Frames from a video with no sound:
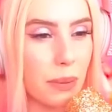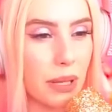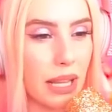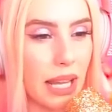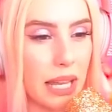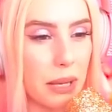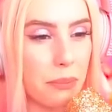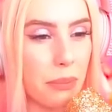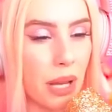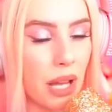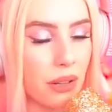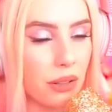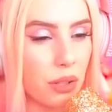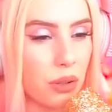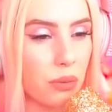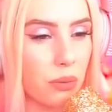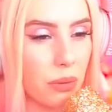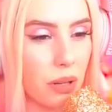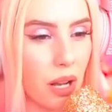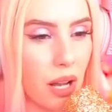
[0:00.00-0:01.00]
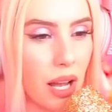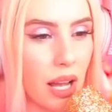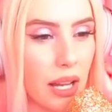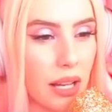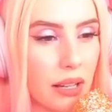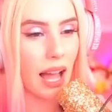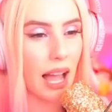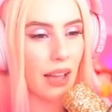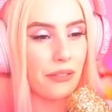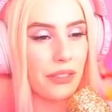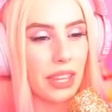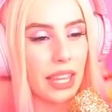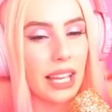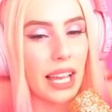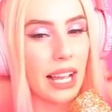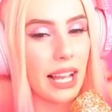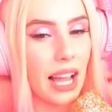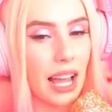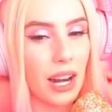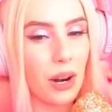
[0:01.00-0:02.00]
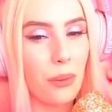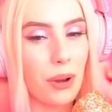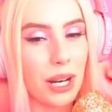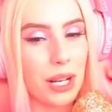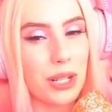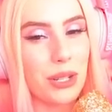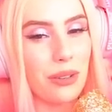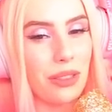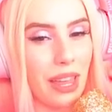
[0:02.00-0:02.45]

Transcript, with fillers: but like punk rock? I feel like I kind of want to do